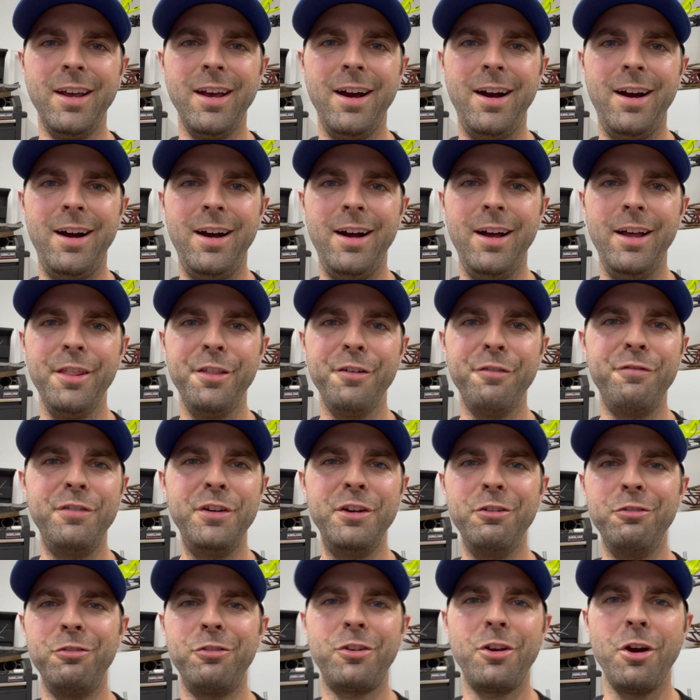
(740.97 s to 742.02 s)
the
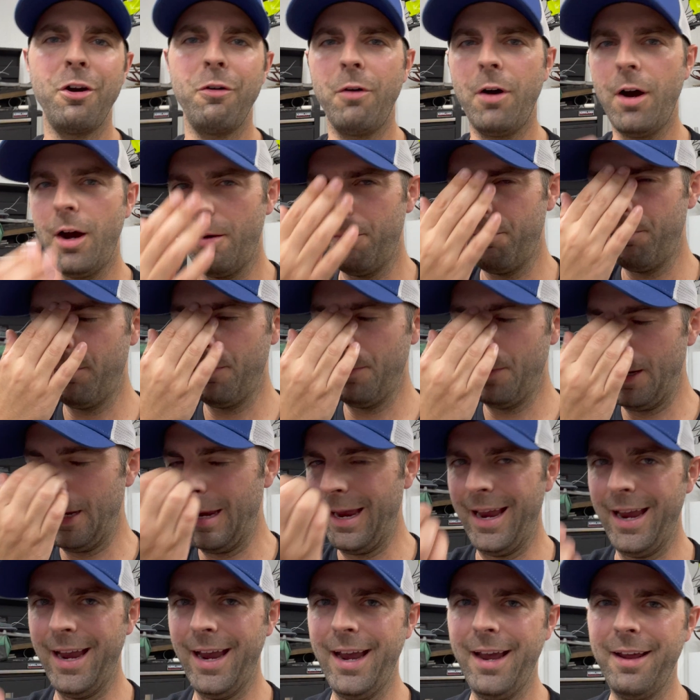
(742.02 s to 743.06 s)
views go up,
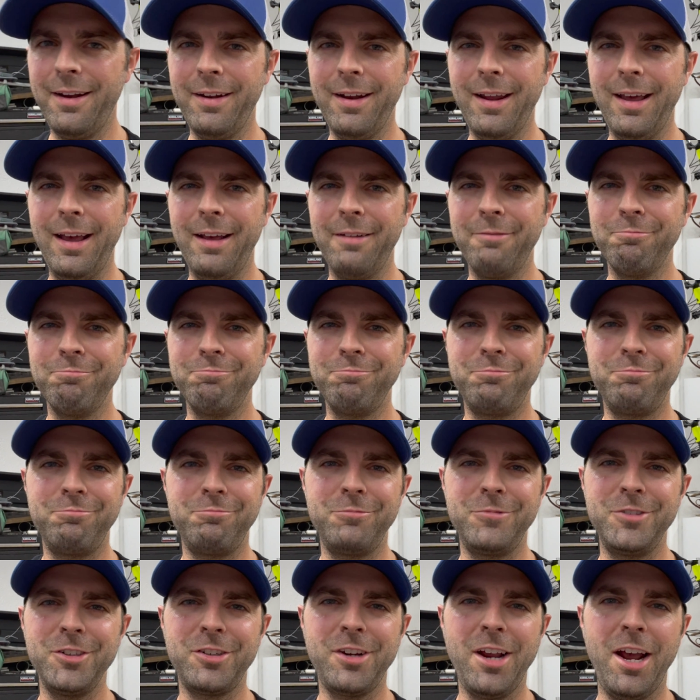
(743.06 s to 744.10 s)
and
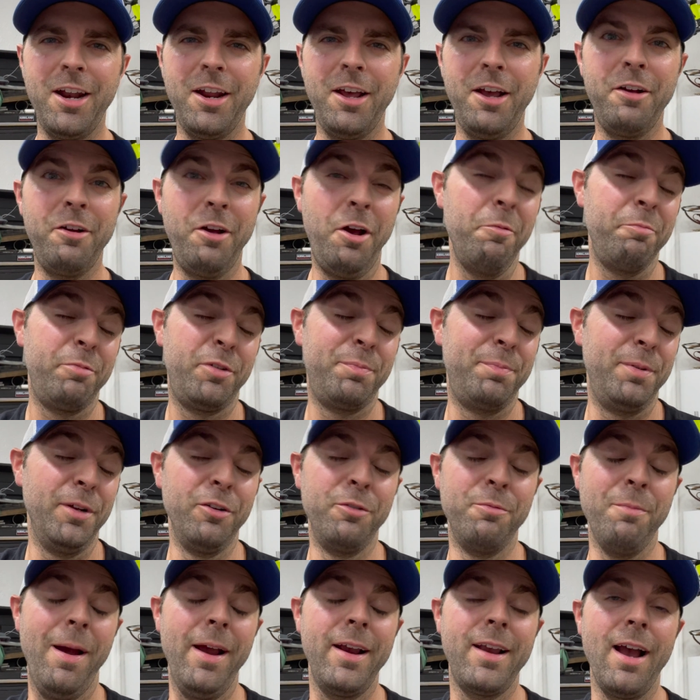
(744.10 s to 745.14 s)
just kind of helps
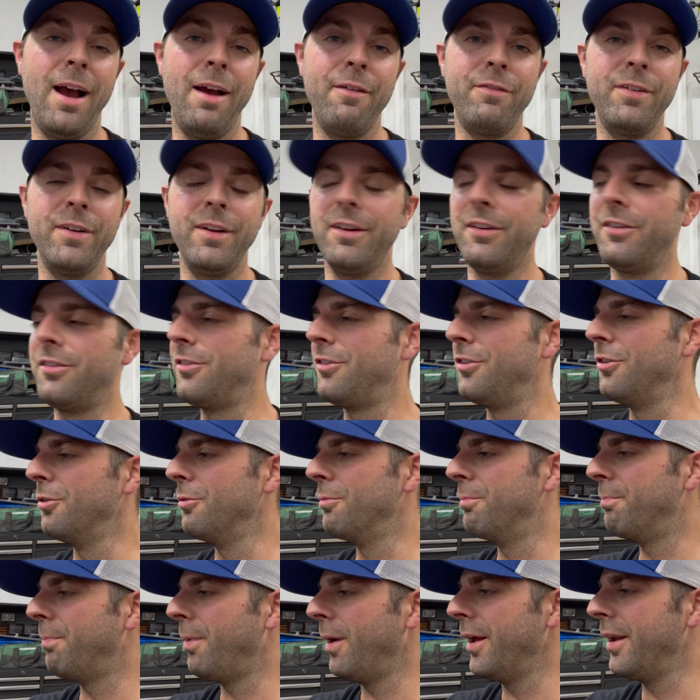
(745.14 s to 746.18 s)
build my confidence
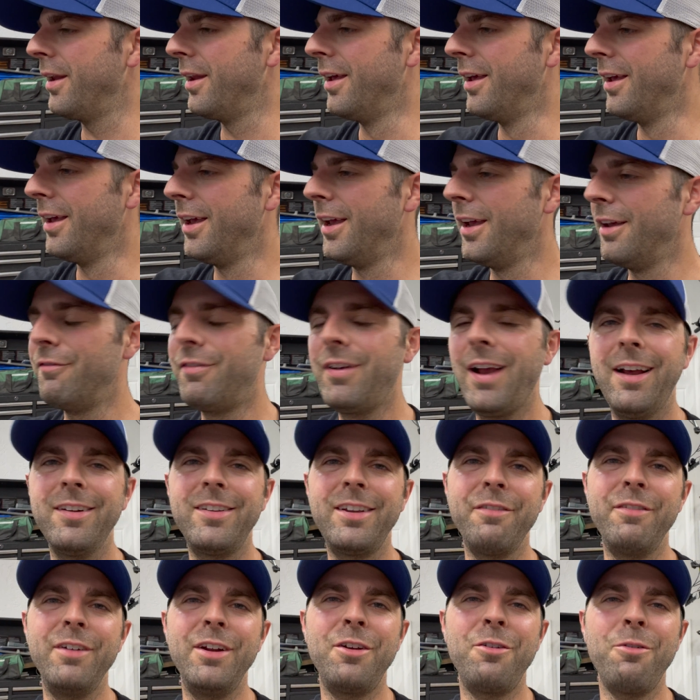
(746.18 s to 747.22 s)
too. But if you guys
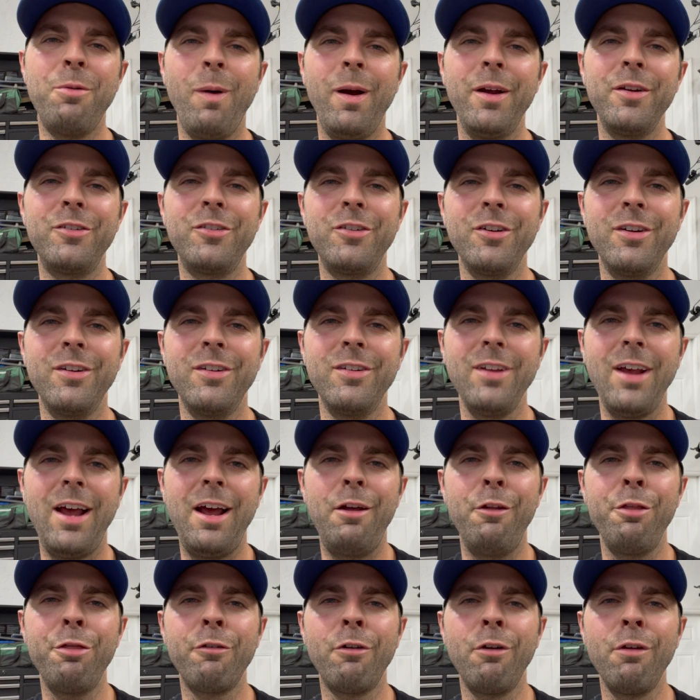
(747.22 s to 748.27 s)
have any questions,
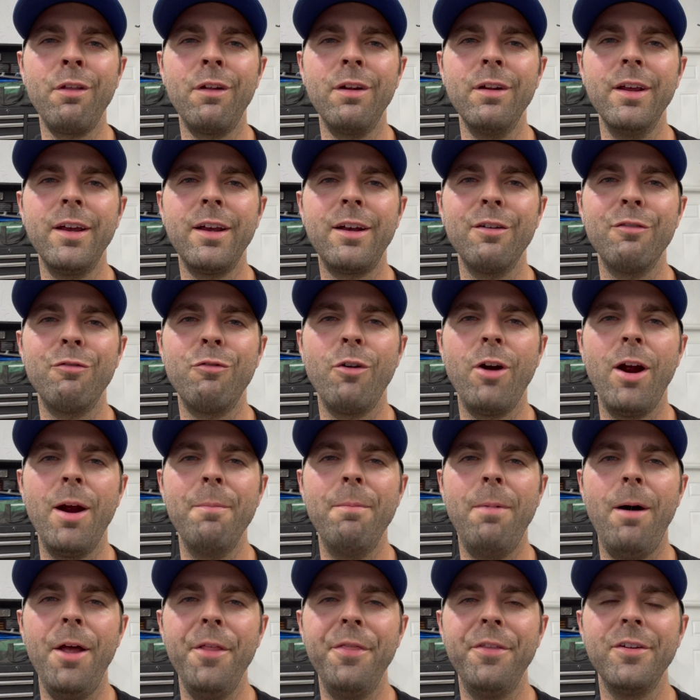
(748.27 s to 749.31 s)
I'll throw the link of where I
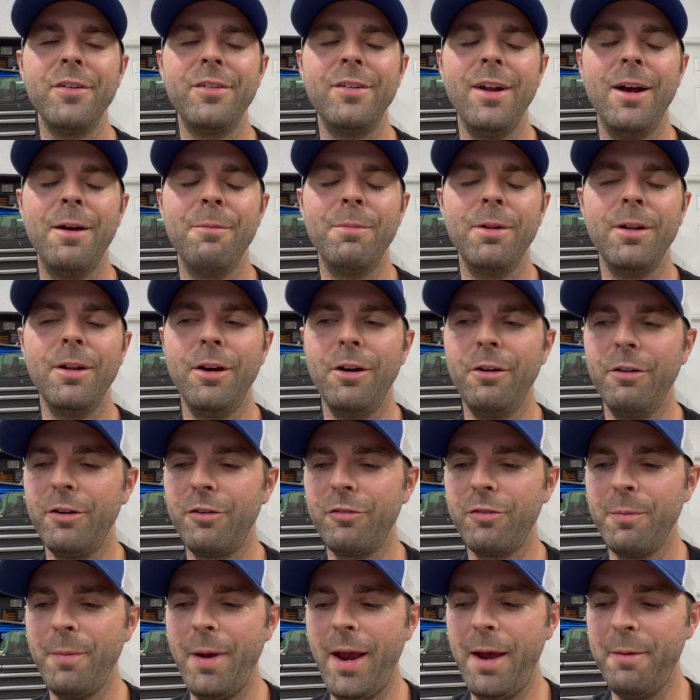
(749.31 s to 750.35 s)
bought this down below. It's
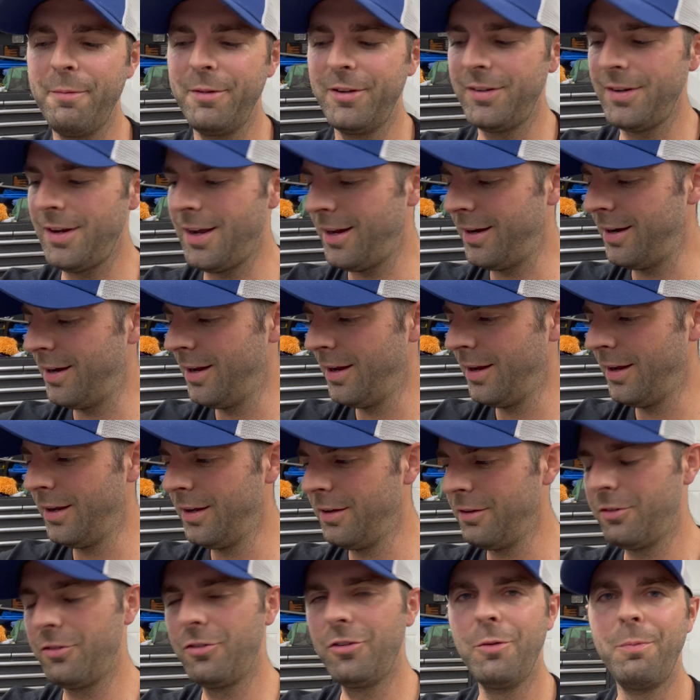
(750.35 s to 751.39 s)
from Amazon.
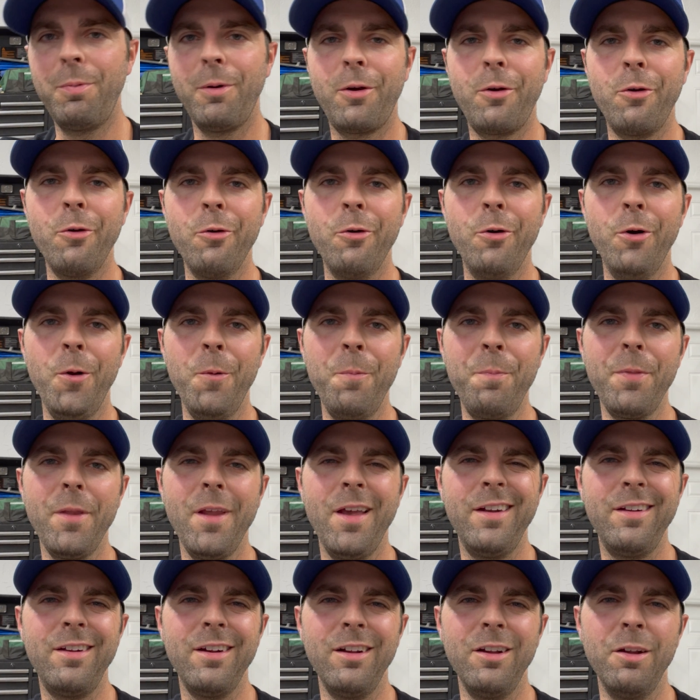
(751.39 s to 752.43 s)
Super cool.
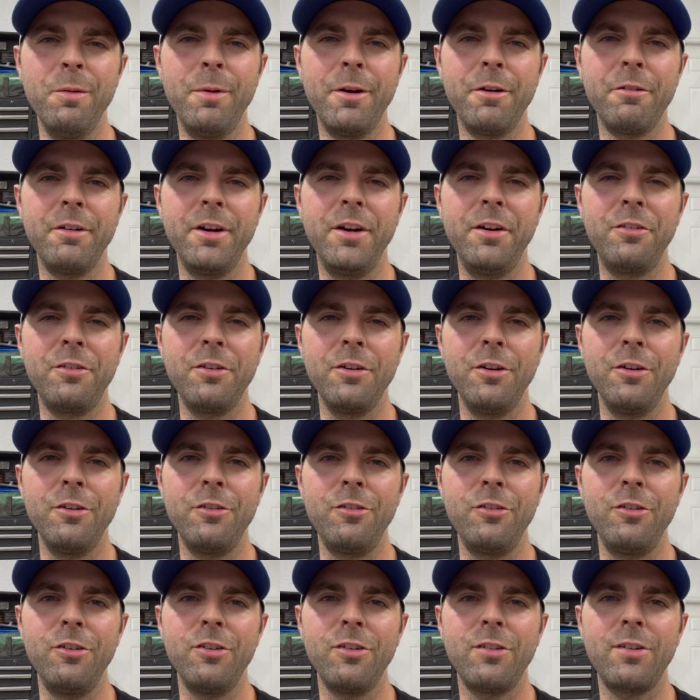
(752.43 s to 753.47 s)
Did a little bit of
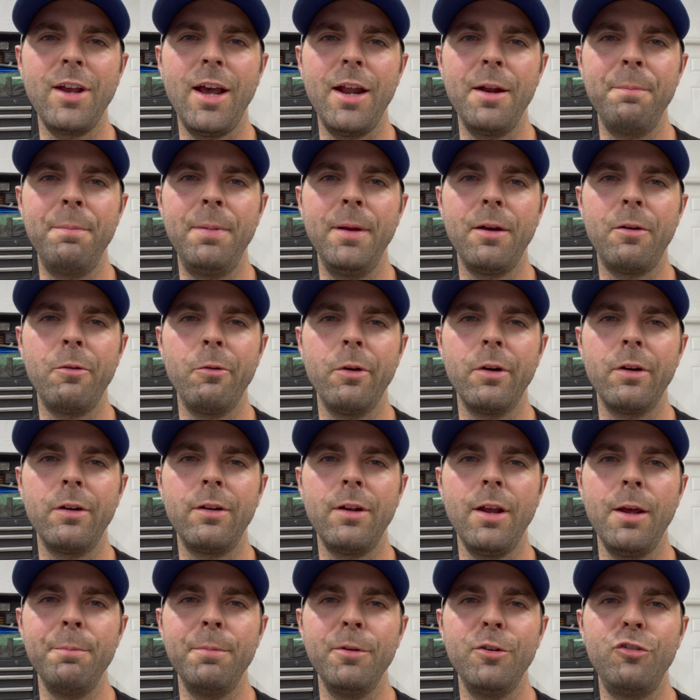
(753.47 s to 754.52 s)
research. You just got to pick what
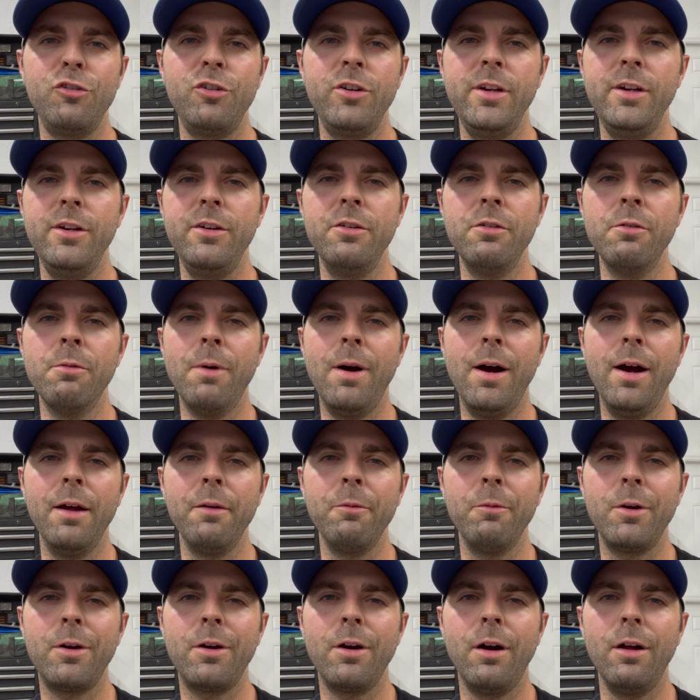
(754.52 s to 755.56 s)
type of sheen you want,
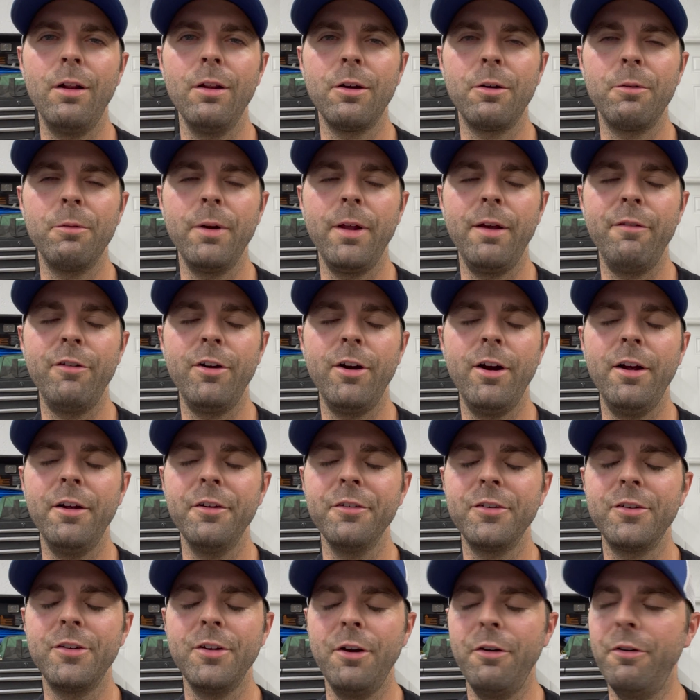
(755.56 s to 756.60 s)
what color, whatever else.
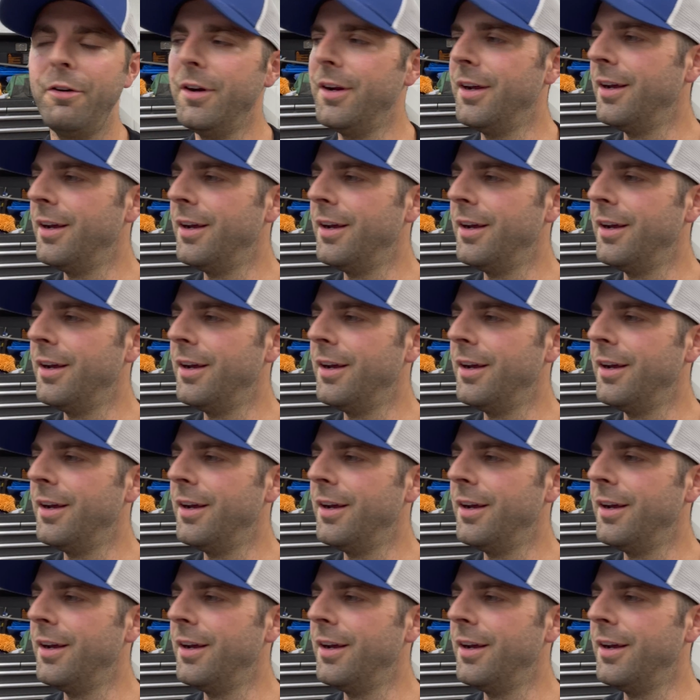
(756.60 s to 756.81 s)
So